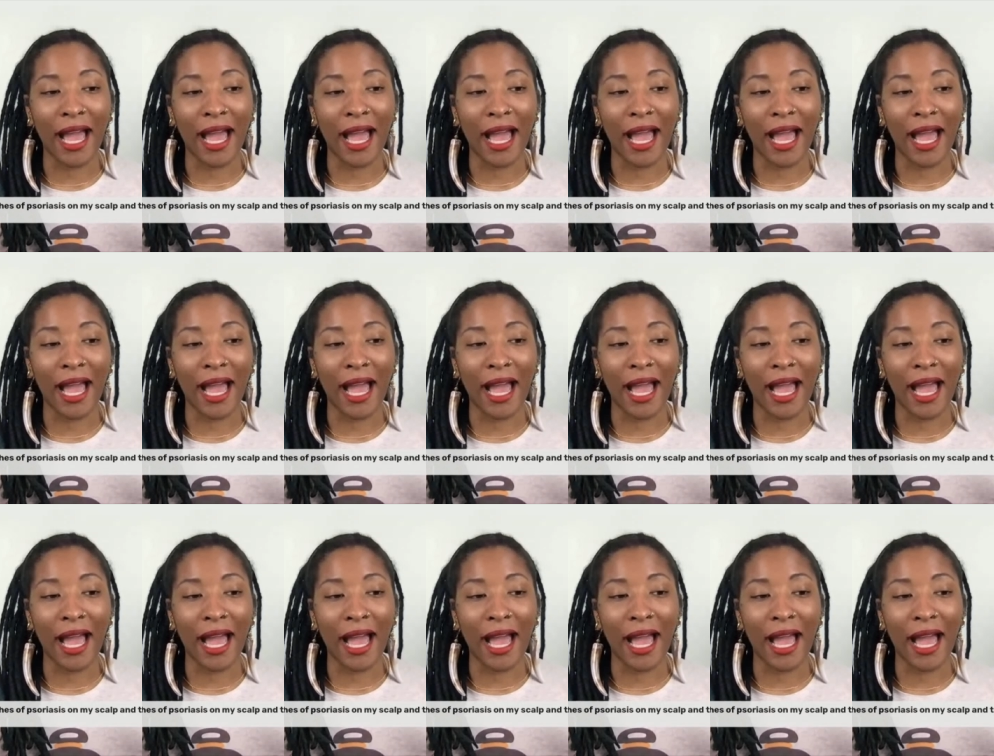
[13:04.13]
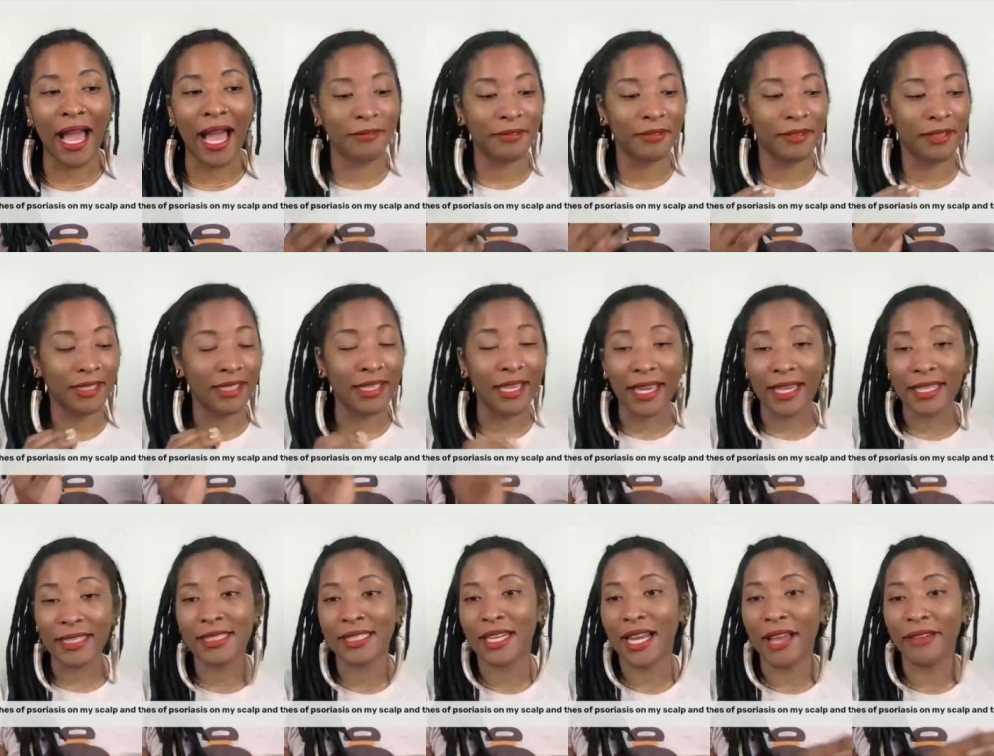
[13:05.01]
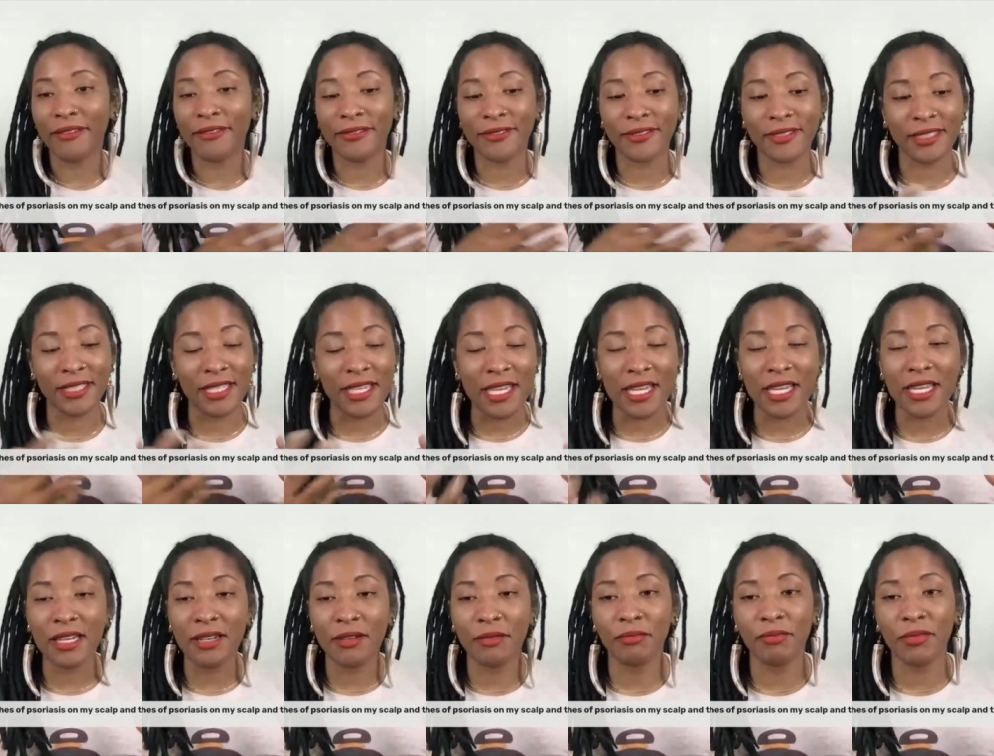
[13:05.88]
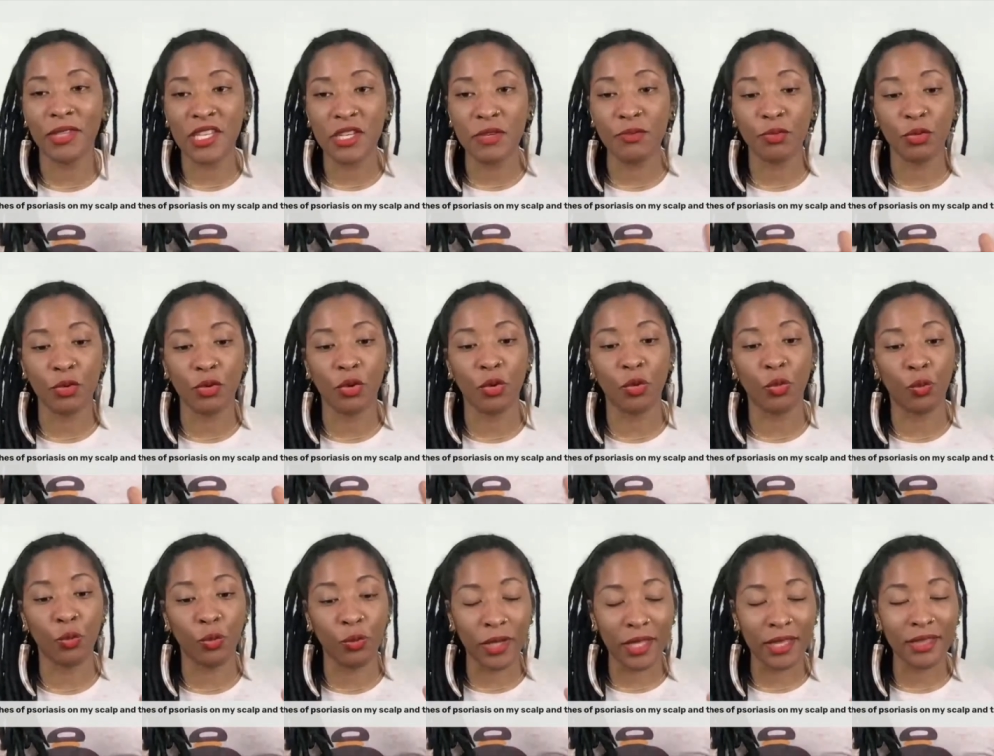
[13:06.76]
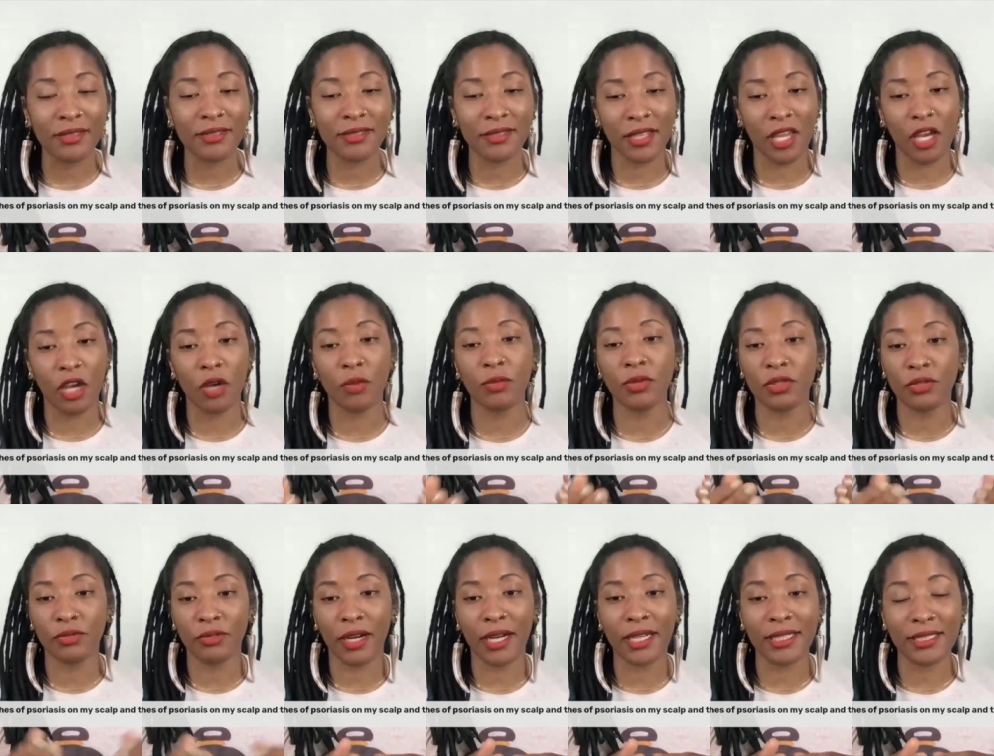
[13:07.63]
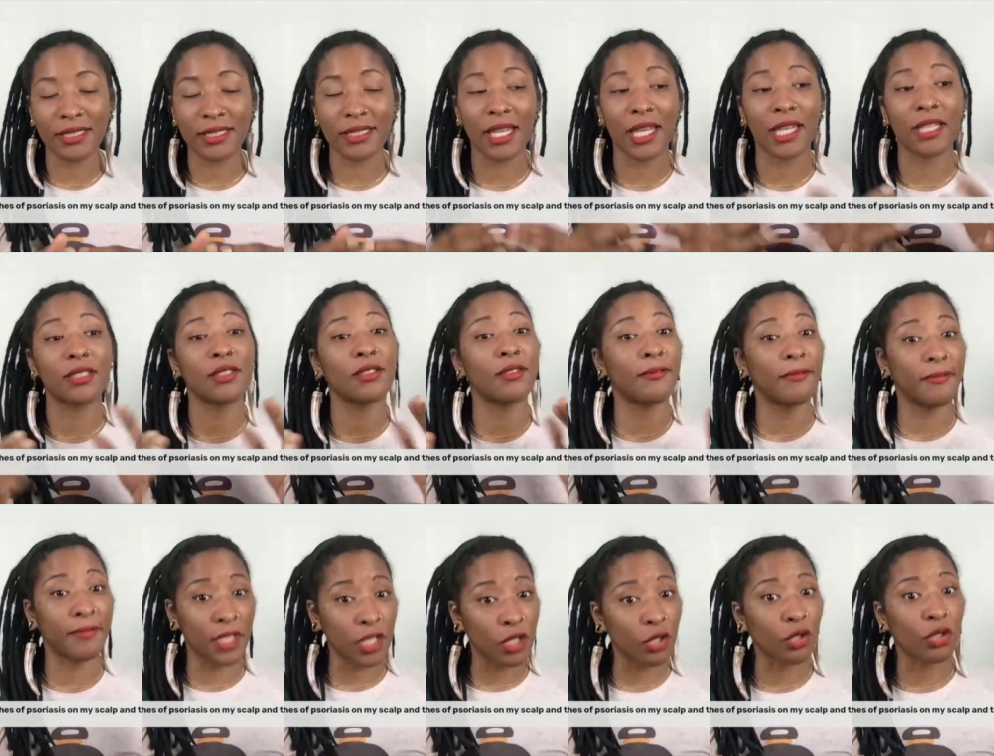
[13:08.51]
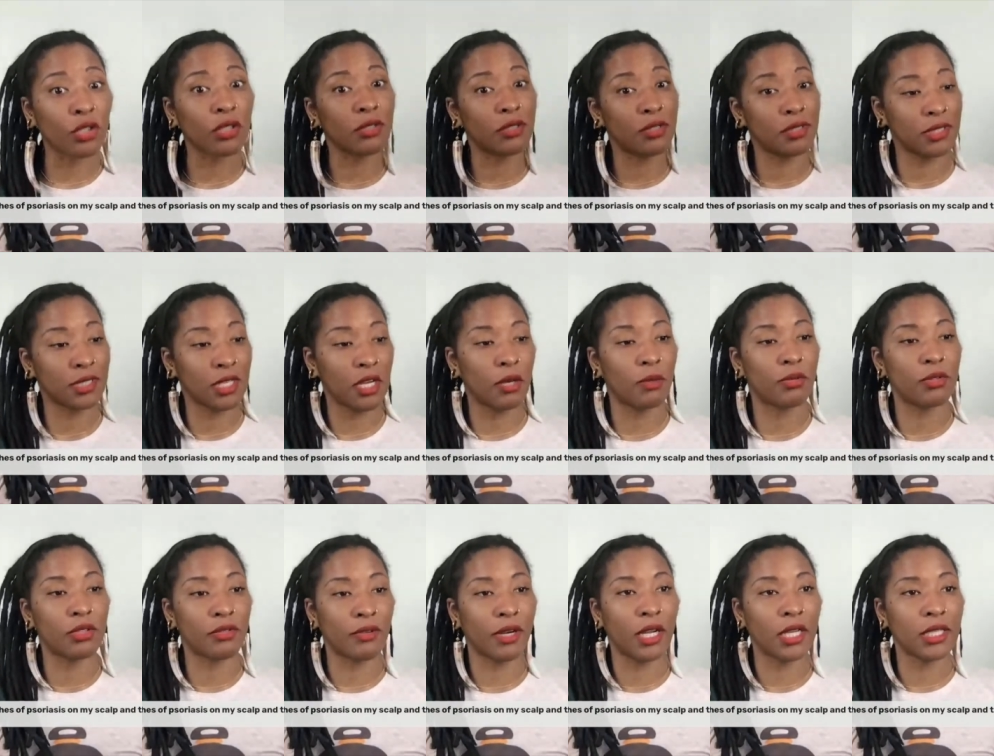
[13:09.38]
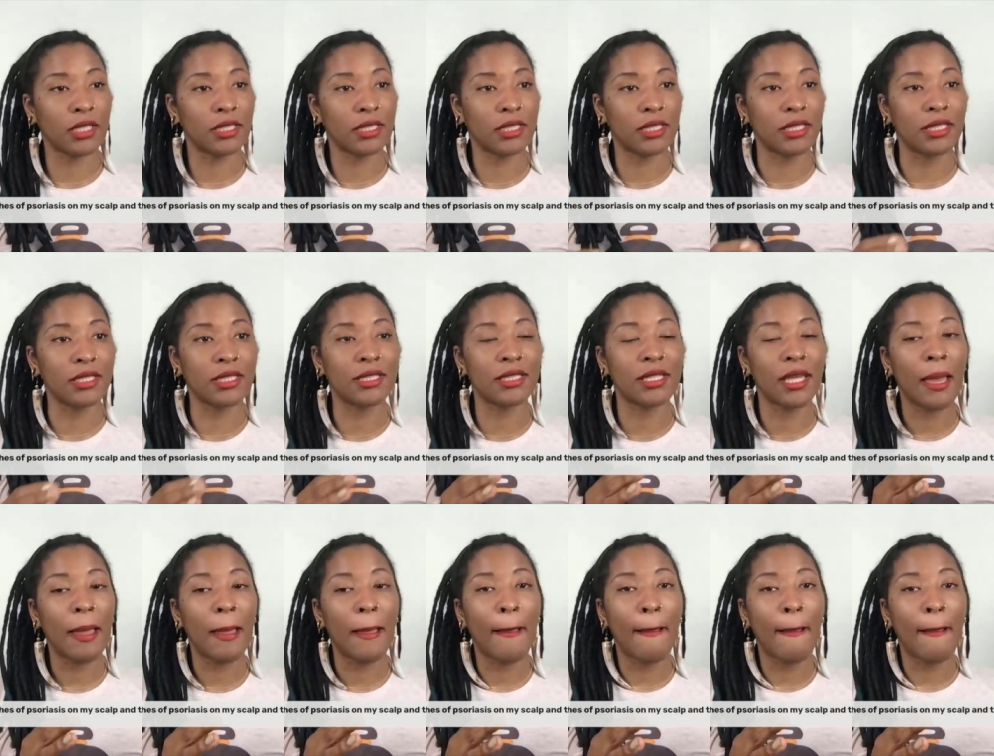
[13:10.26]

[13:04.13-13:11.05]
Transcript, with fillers: have guests and I've seen people with scalp psoriasis, like severe scalp psoriasis,